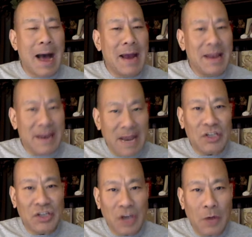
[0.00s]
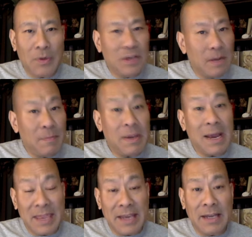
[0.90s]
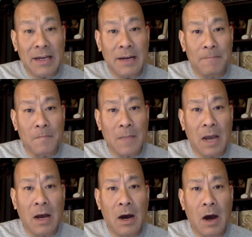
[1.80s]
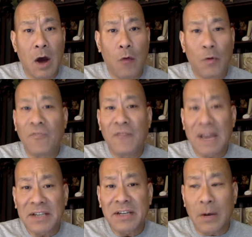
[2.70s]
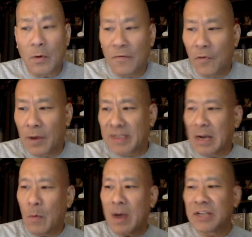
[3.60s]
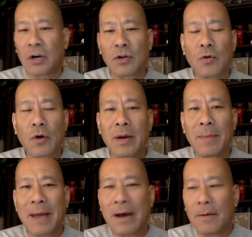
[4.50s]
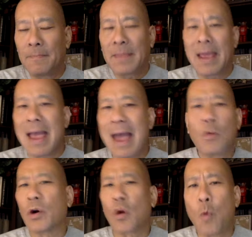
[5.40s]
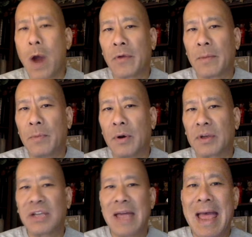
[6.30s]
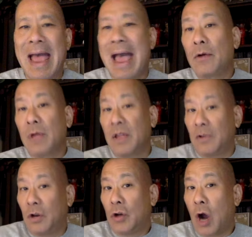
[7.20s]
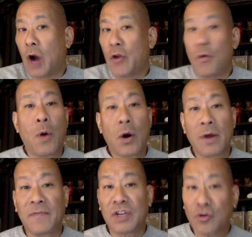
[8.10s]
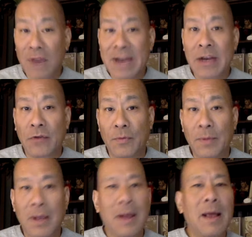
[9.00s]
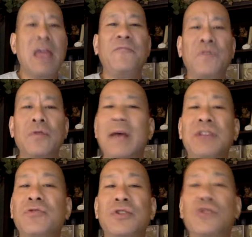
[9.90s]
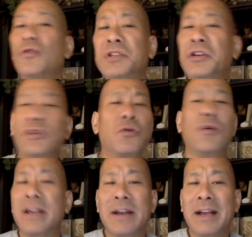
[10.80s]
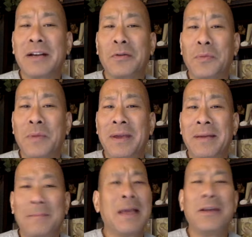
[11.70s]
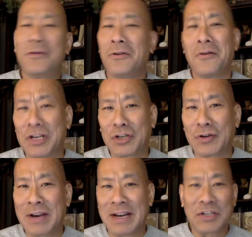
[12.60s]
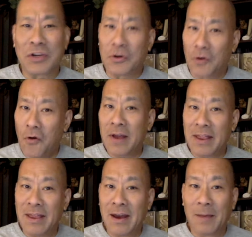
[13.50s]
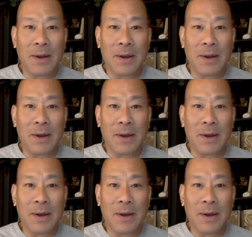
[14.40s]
The next show is going to be, I think, a real fascinating one for you, because I want to start talking about how we're acquiring books. Are you a part of a trading group? If you guys are in Jersey and you're already connected with me, you're already trading, so you're already there.